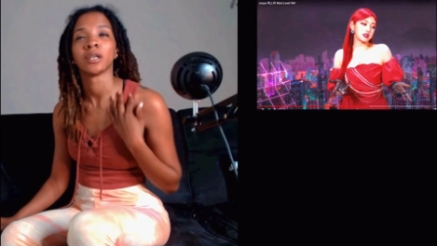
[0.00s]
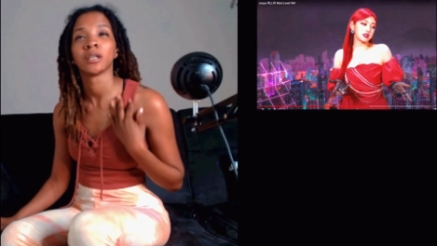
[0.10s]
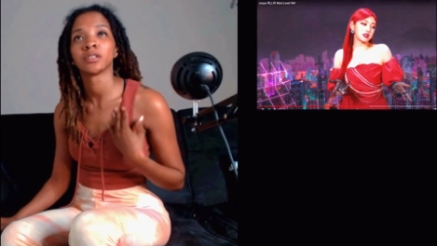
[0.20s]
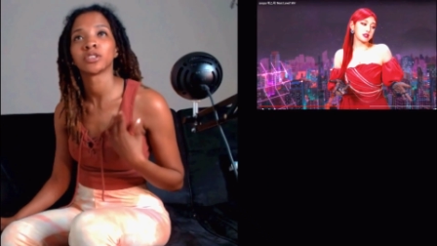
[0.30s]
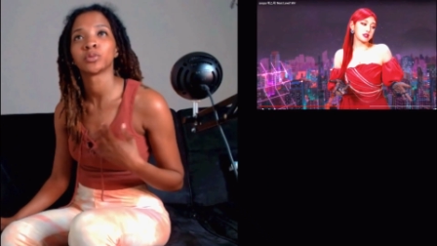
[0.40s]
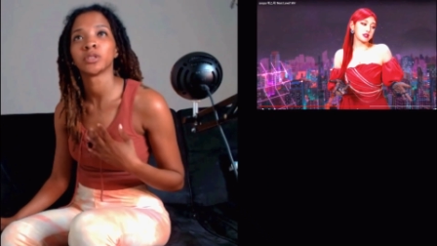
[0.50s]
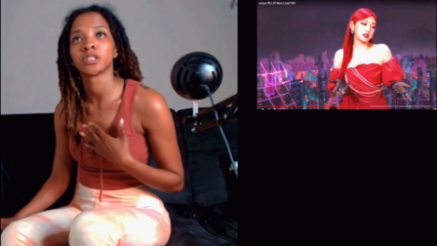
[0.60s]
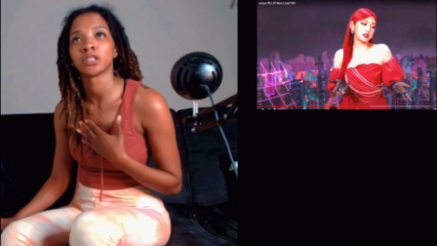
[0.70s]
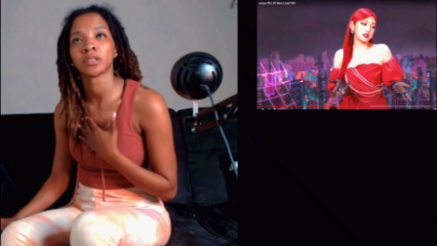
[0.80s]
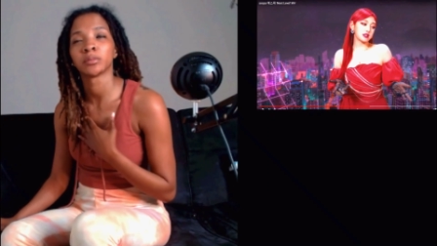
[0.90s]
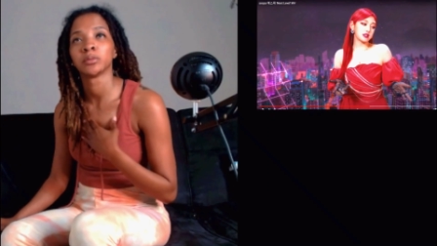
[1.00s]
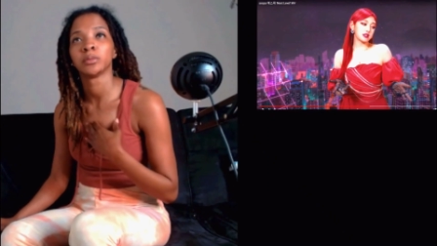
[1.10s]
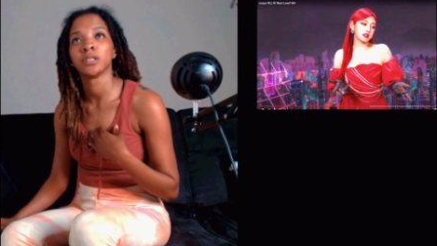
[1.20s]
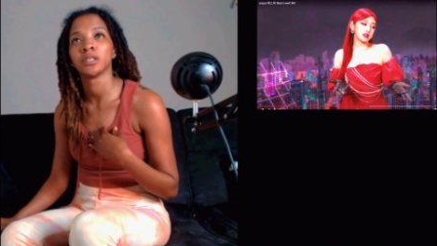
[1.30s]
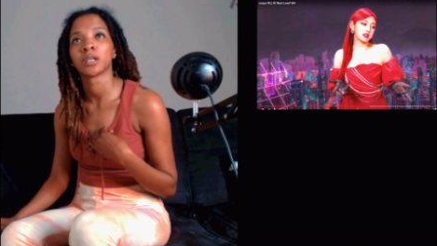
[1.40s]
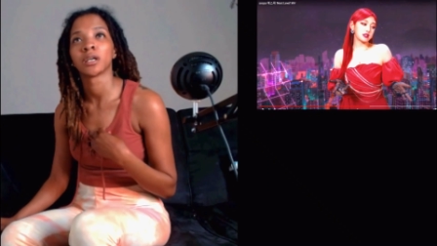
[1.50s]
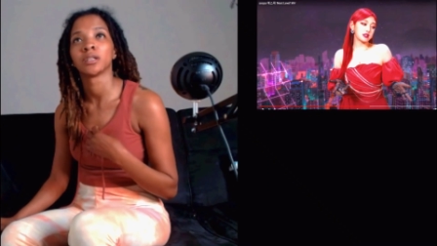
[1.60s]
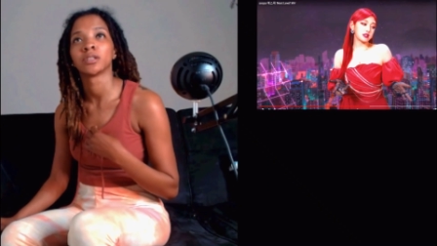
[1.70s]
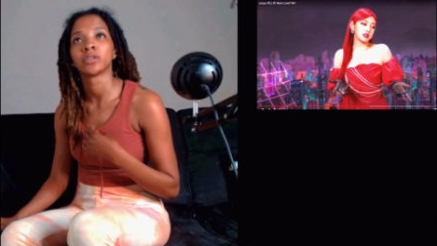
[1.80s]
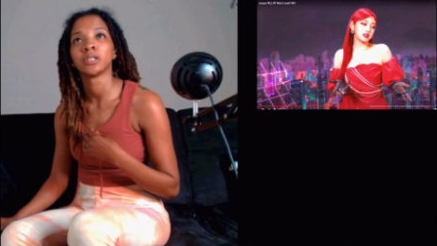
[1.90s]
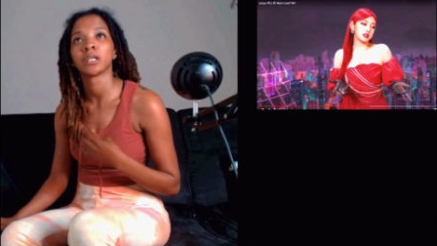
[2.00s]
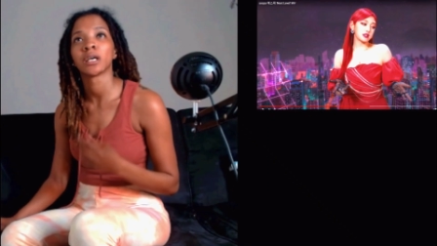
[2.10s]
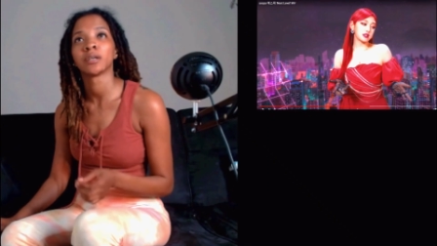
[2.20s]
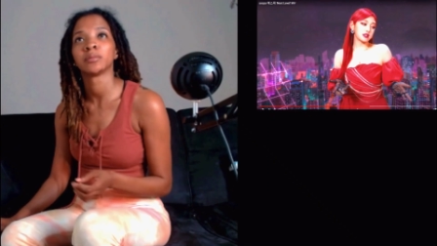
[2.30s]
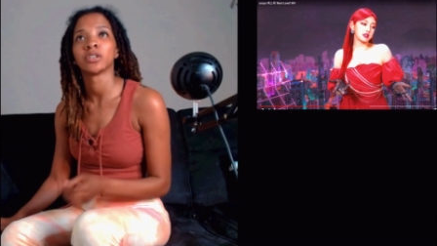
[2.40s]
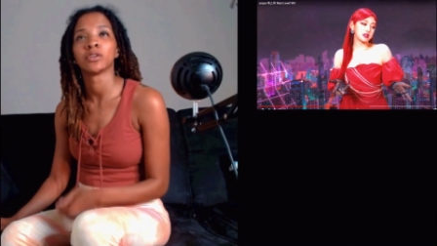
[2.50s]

They done switched up the beat like 3 times